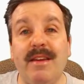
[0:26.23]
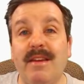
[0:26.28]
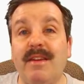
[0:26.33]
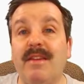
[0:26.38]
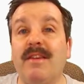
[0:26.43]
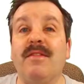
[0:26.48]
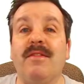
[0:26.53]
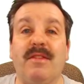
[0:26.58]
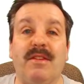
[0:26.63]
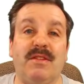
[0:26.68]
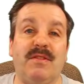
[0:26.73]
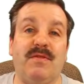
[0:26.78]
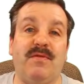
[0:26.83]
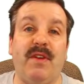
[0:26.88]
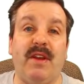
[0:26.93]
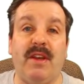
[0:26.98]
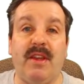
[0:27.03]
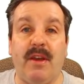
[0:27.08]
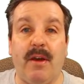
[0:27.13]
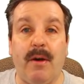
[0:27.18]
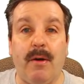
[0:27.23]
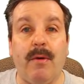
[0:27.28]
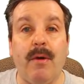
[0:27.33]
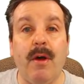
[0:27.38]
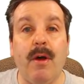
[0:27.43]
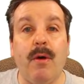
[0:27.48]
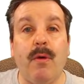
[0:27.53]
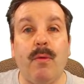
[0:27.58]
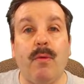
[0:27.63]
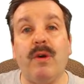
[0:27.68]
in this video.
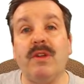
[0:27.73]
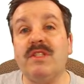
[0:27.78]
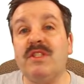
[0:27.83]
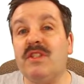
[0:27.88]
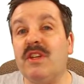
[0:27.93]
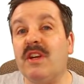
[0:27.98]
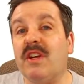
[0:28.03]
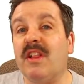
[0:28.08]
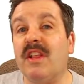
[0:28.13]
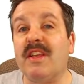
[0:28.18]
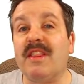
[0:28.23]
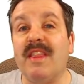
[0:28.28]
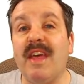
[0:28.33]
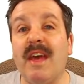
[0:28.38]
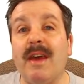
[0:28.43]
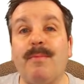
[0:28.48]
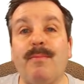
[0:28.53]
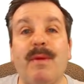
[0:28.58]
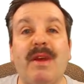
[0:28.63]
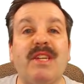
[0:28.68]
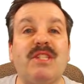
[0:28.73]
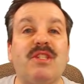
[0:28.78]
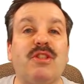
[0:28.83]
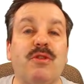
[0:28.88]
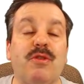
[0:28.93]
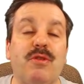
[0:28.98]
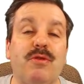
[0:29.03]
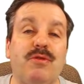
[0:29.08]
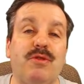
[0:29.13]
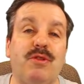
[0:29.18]
Once you click that, make
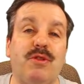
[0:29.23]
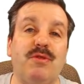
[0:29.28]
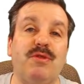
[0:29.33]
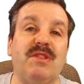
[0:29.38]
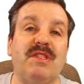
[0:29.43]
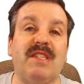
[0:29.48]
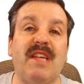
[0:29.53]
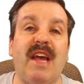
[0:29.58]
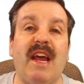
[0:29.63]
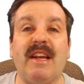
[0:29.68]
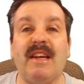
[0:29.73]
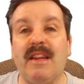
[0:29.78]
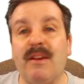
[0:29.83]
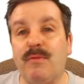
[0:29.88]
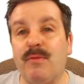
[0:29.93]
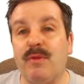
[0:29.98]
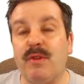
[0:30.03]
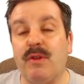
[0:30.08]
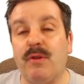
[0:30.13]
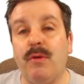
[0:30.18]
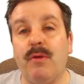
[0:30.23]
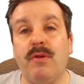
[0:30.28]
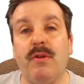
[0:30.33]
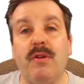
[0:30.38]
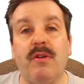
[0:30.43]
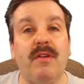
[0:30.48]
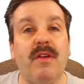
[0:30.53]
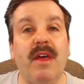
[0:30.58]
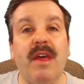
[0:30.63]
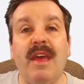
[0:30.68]
sure you choose Sign In with
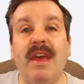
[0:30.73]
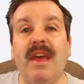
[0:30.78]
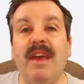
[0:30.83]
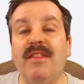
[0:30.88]
Google,